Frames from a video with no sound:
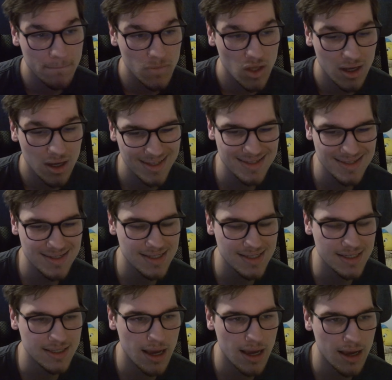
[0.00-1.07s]
I didn't
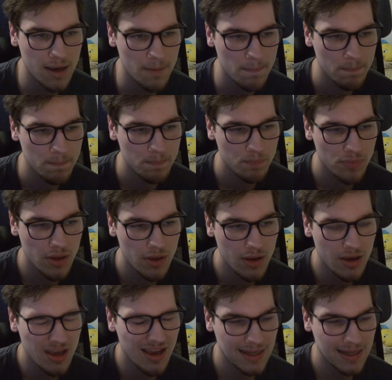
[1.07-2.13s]
see that.
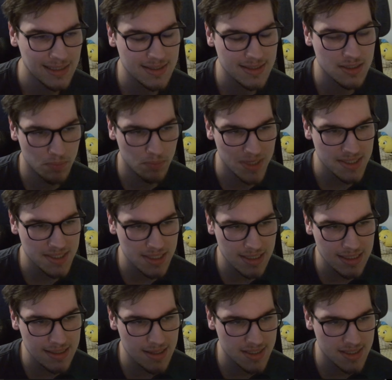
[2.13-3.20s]
And it's
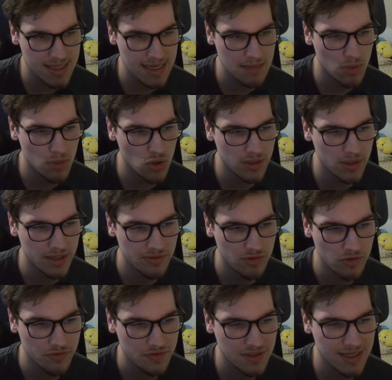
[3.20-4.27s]
basically the same motive
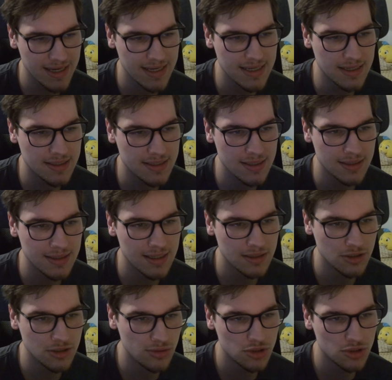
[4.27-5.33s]
of takes, and then
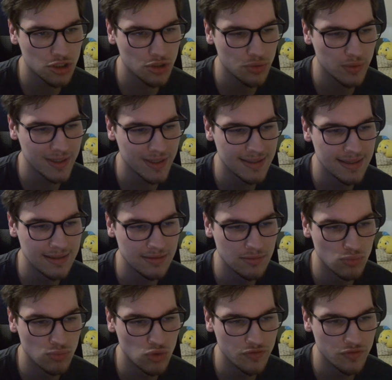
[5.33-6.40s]
you trade
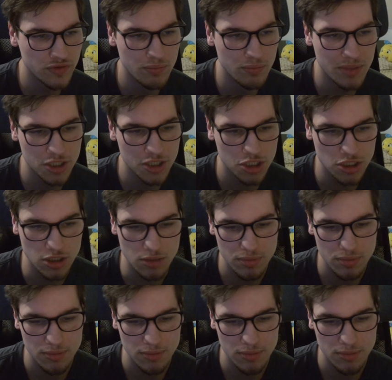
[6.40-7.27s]
and move the bishop.